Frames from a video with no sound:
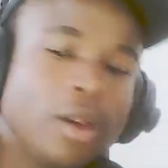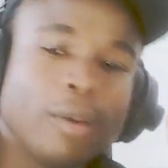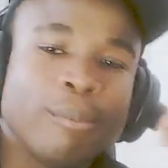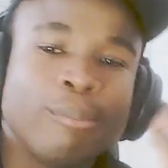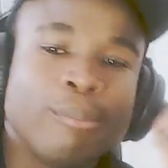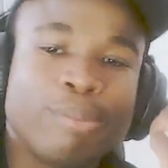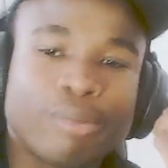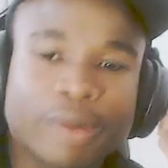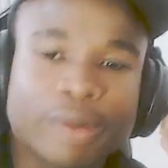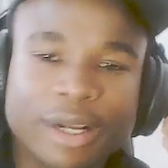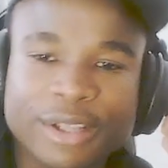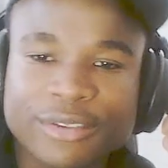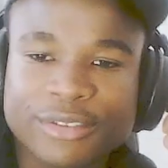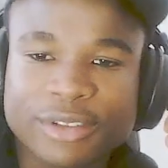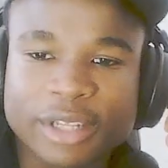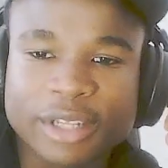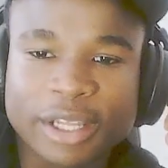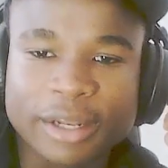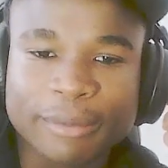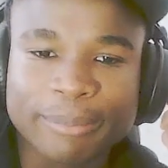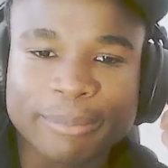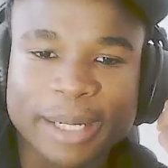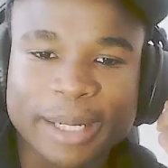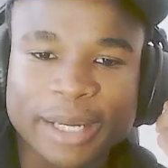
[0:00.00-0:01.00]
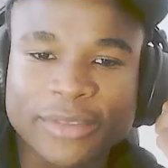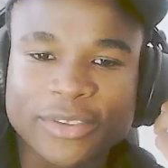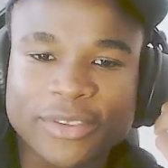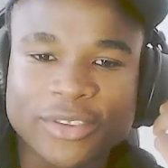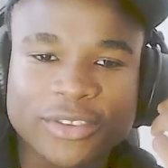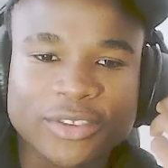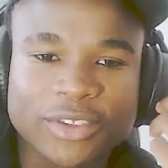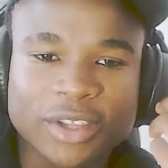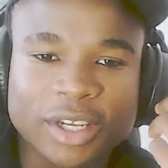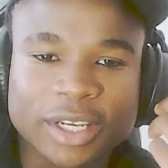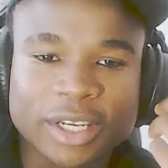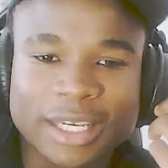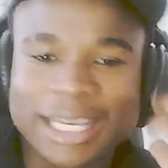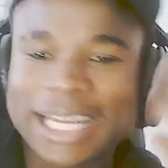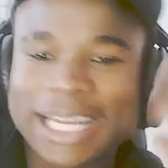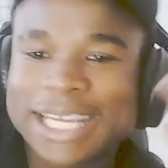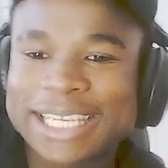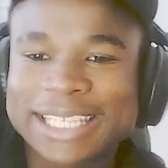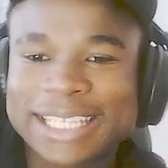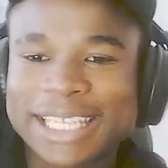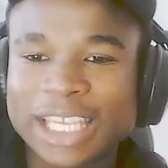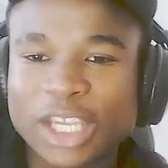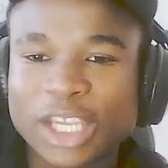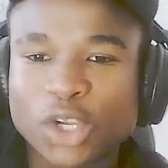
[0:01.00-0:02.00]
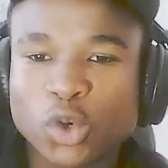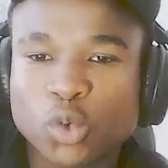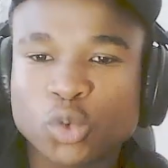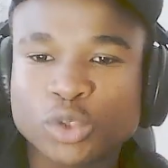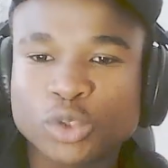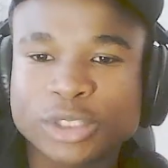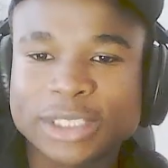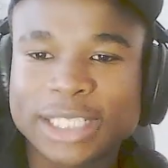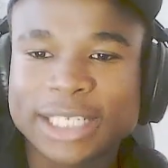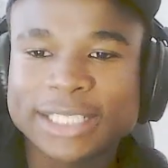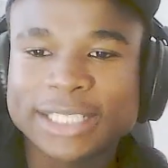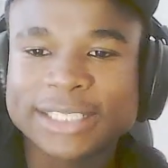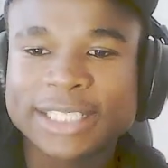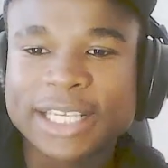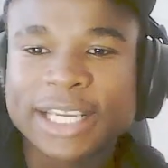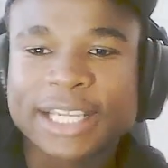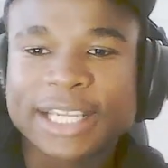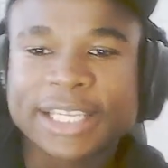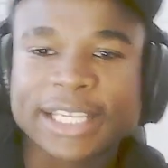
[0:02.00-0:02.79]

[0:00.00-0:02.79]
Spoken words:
bracelet by this Night King, who says,